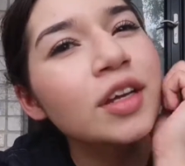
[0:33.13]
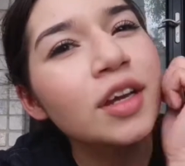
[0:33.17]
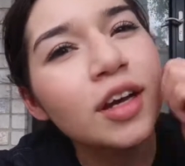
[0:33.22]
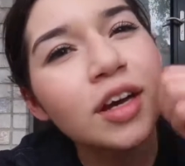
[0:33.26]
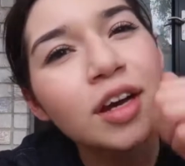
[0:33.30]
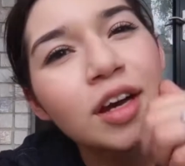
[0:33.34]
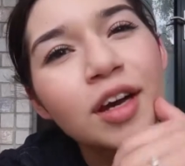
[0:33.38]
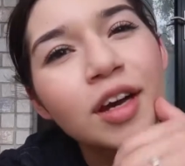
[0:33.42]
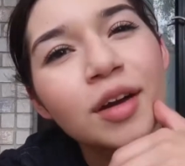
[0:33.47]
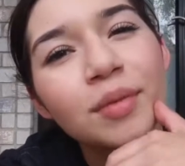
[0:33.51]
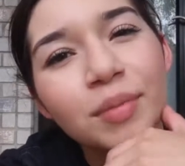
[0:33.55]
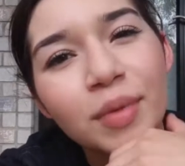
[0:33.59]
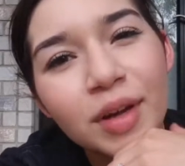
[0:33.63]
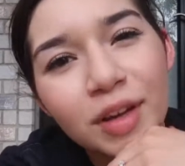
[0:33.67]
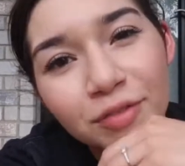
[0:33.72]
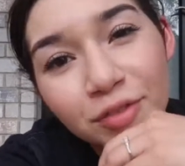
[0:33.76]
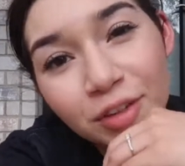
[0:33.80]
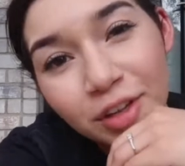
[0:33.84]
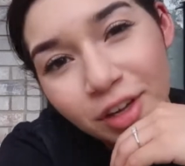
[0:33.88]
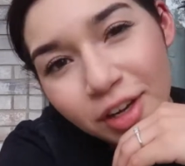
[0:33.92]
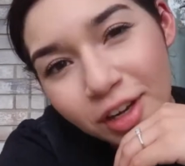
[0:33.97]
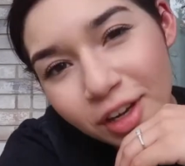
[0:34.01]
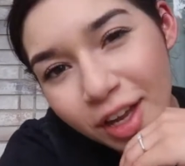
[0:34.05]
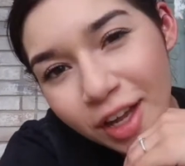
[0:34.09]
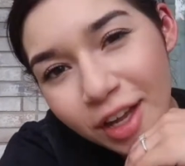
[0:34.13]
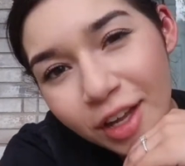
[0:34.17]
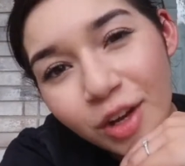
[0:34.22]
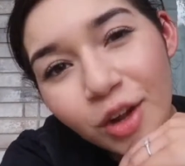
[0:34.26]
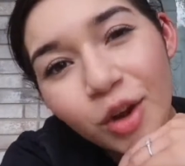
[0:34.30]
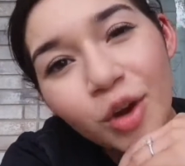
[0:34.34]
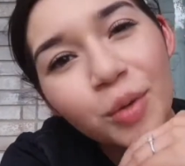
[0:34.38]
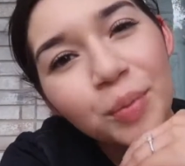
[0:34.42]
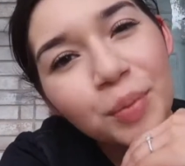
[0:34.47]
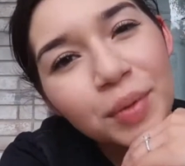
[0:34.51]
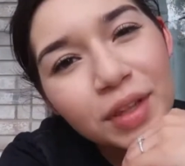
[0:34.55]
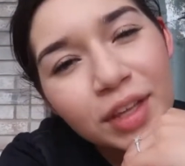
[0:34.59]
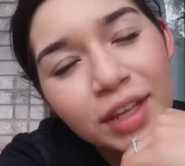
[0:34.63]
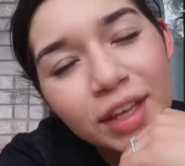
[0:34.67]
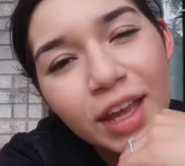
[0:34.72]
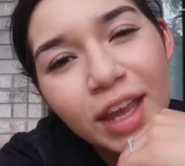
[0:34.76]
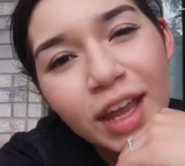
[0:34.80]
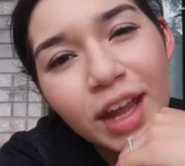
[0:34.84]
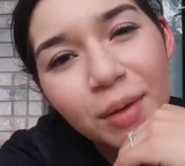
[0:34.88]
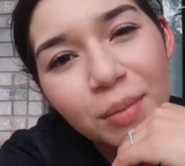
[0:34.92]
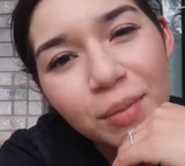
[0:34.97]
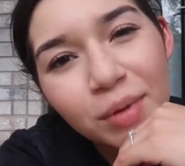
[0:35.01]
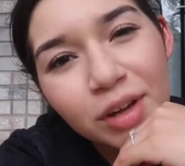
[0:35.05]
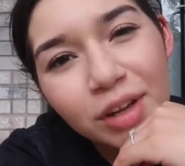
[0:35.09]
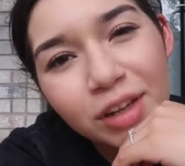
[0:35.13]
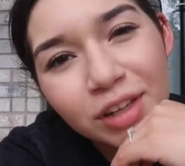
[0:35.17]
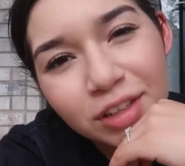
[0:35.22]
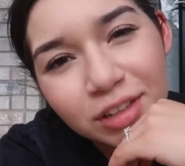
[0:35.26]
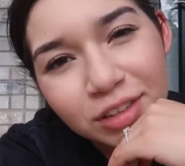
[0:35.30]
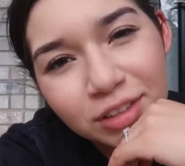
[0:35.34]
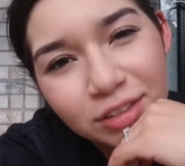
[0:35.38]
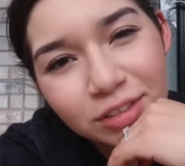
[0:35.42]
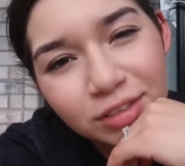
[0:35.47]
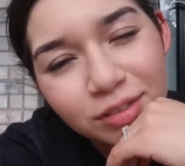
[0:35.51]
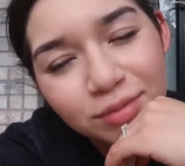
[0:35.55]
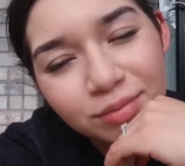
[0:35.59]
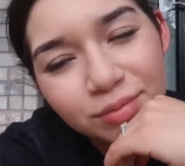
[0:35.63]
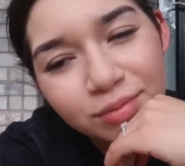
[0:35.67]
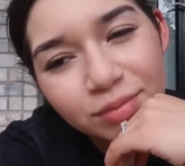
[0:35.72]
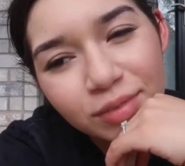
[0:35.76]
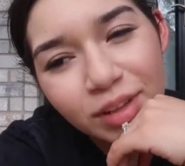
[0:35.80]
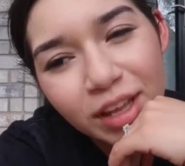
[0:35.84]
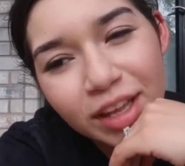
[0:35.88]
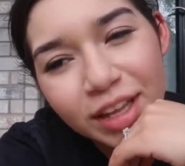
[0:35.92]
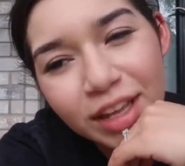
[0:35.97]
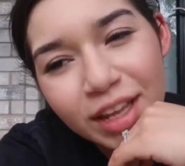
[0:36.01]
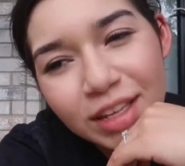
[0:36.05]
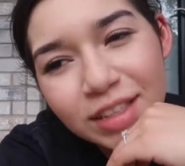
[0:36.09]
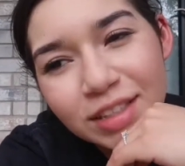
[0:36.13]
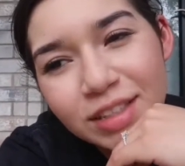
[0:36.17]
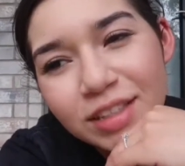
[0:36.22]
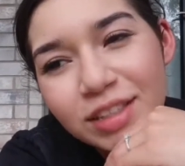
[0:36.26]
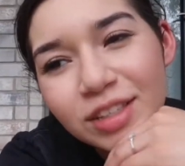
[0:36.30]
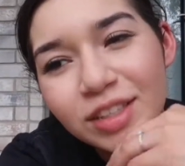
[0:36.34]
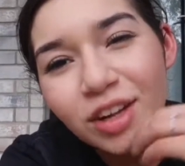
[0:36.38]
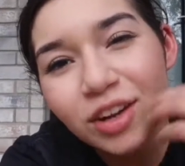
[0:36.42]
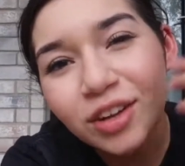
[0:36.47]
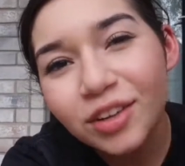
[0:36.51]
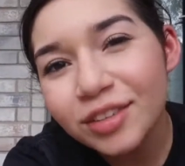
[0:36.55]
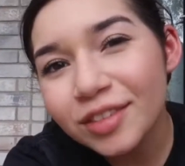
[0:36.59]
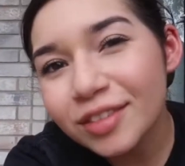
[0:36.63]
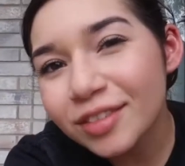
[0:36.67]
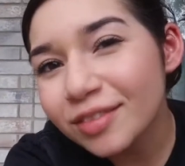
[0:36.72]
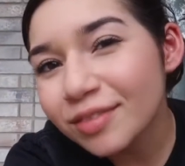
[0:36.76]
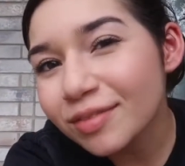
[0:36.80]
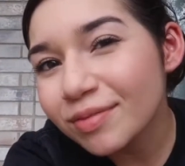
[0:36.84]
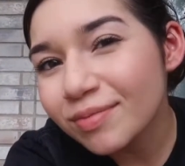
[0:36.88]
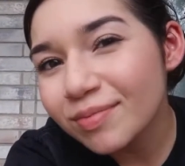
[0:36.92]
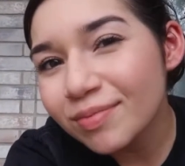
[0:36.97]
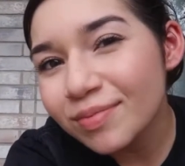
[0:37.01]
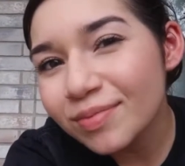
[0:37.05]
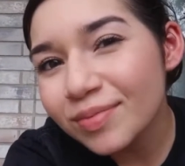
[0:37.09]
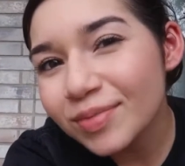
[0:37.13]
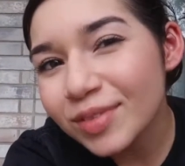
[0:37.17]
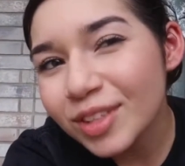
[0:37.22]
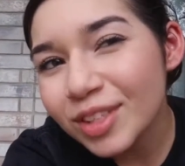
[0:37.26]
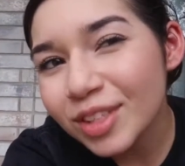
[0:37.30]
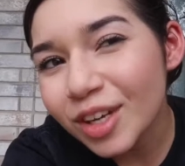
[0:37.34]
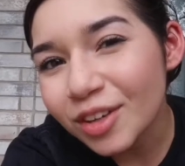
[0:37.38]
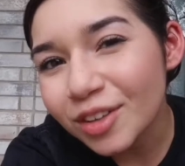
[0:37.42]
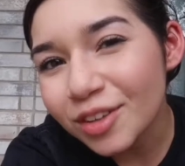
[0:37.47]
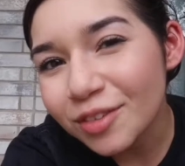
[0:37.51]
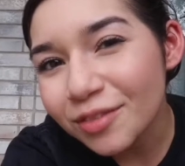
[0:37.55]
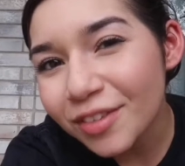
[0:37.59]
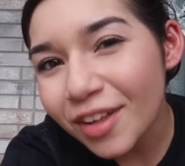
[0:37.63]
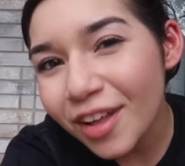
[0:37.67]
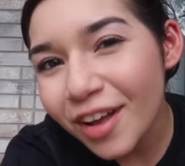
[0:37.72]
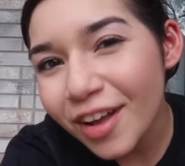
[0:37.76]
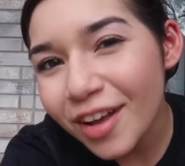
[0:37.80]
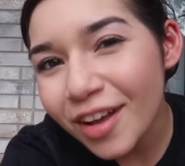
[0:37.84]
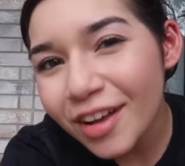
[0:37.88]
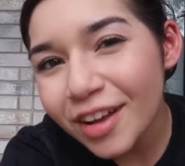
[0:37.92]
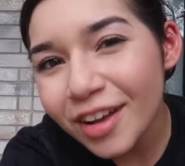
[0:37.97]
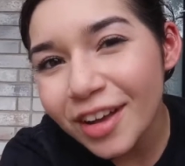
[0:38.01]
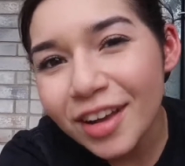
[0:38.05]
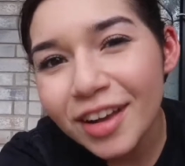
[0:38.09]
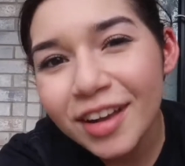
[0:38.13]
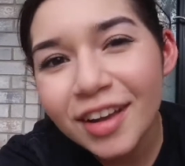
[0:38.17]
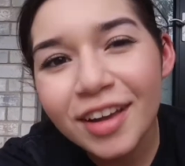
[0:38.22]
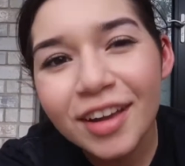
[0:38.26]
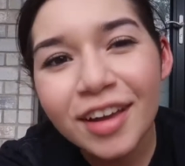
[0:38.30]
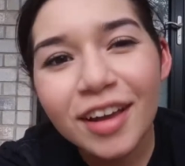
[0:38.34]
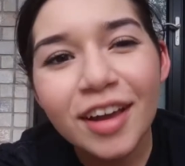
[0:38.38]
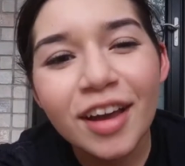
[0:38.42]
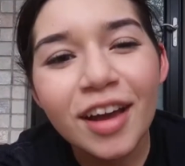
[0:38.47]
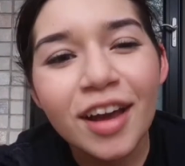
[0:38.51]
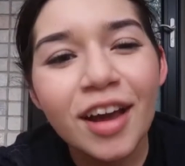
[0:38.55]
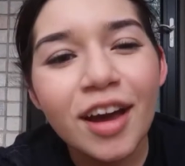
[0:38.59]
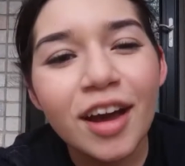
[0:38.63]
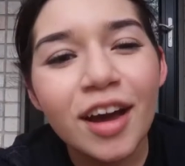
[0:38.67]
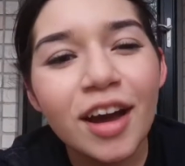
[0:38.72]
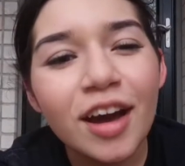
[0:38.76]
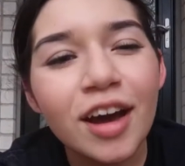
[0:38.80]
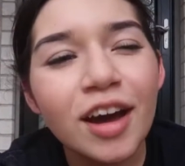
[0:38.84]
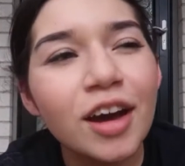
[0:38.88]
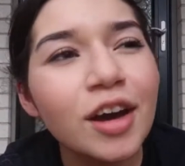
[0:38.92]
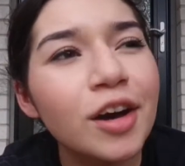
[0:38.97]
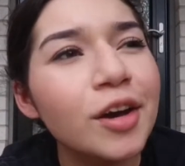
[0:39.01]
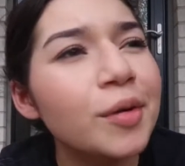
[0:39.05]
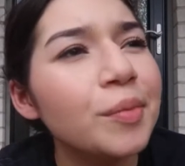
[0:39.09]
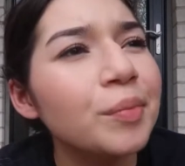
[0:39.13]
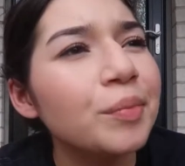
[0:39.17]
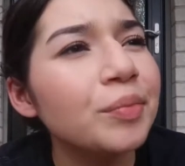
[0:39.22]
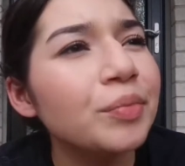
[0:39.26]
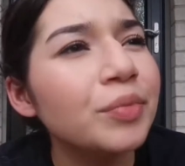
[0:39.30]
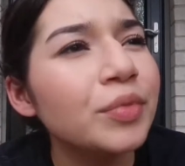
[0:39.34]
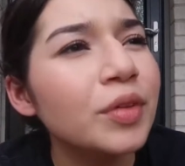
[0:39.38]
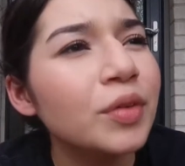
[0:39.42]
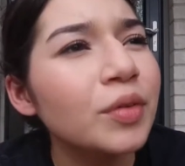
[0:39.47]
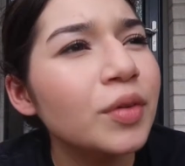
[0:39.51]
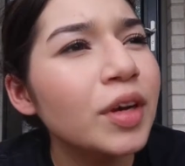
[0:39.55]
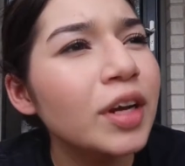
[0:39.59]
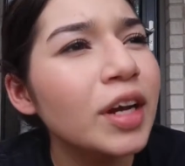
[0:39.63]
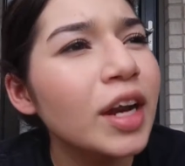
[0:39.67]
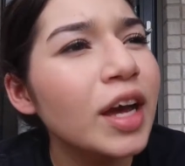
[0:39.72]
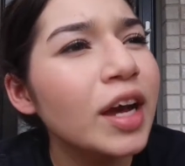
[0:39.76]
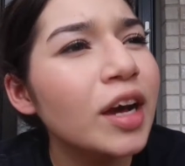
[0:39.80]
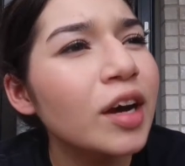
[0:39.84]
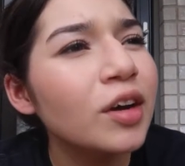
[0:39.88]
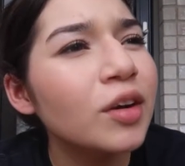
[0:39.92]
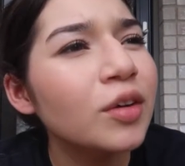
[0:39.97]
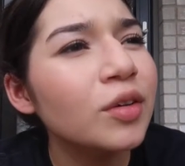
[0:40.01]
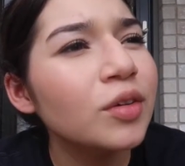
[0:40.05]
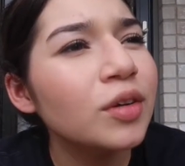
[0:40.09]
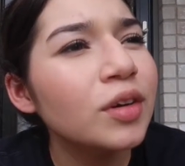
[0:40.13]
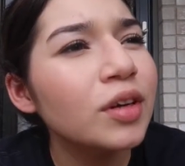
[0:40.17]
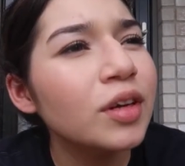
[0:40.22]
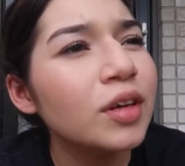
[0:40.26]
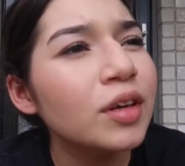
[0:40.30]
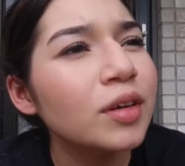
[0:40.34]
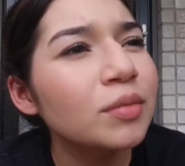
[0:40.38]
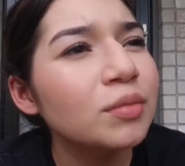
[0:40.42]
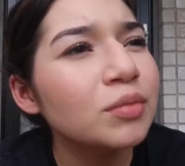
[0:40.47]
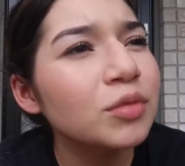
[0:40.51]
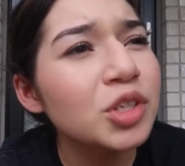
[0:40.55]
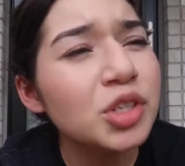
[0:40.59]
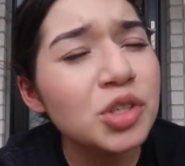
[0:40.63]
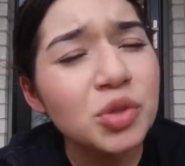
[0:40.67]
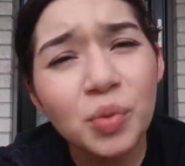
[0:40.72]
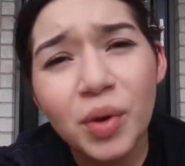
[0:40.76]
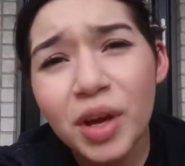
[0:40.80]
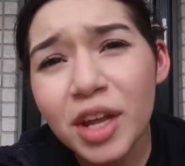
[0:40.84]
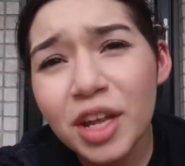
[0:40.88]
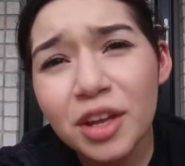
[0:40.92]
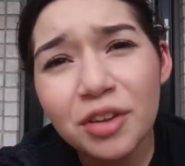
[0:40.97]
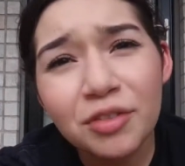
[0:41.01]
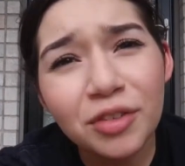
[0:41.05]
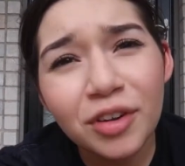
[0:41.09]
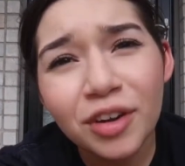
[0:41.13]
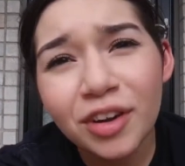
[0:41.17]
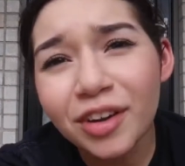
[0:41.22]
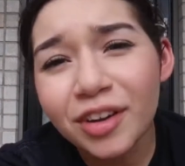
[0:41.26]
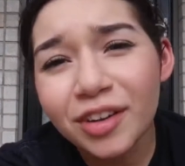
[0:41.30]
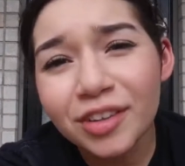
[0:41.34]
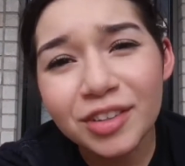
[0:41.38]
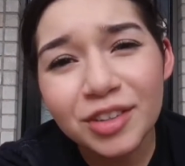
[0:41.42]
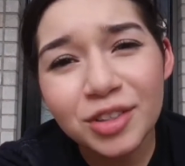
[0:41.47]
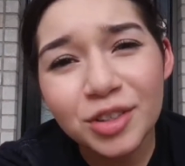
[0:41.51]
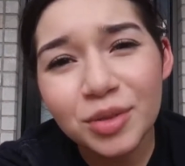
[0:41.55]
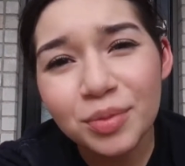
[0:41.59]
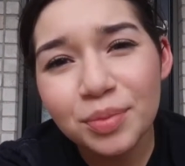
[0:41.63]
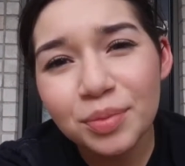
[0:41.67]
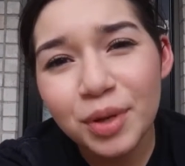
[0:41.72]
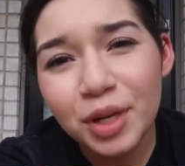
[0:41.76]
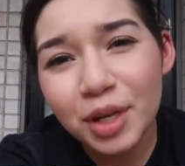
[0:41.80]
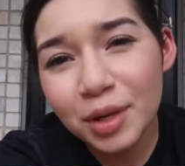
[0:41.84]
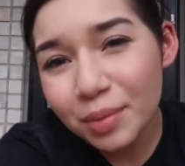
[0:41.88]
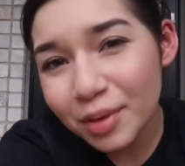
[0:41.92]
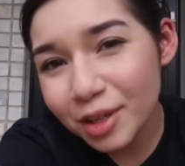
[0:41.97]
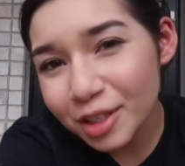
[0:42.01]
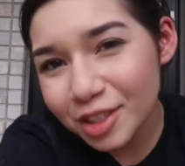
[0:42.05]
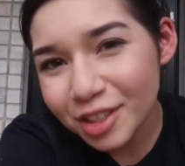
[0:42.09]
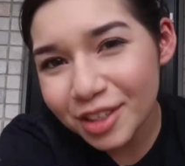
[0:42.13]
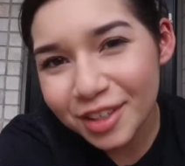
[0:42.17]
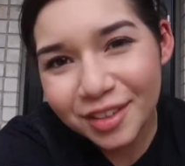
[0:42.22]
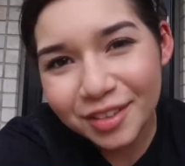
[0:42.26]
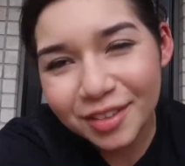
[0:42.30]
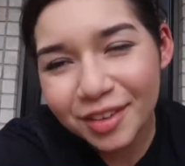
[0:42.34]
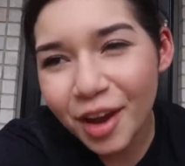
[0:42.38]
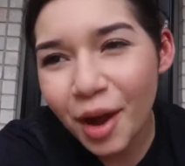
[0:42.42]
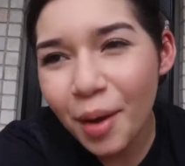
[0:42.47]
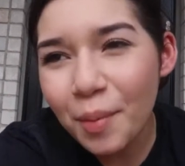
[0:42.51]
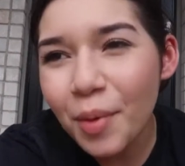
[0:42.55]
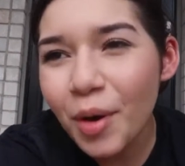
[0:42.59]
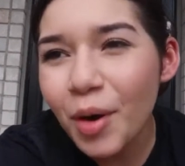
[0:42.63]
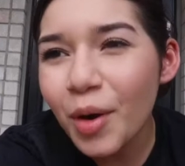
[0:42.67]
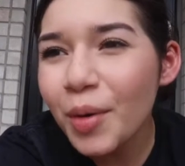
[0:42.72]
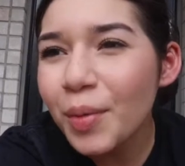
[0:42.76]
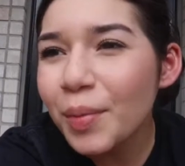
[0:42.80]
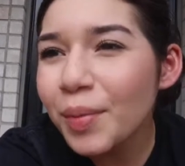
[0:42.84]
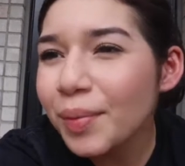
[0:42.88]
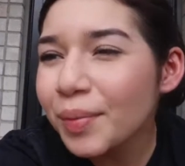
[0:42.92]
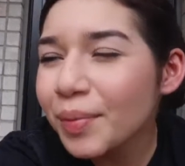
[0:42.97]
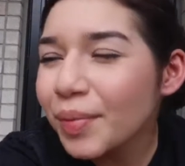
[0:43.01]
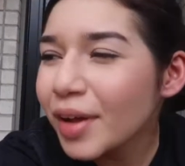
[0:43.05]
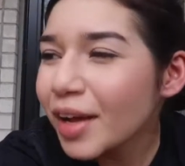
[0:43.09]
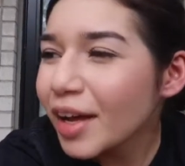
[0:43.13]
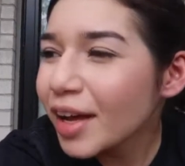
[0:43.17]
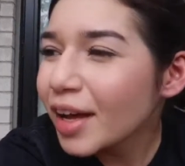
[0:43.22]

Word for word: Um, I figured I'd open the camera and I guess start start the vlog. Um, right now, I'm just waiting for her to pretty much come home,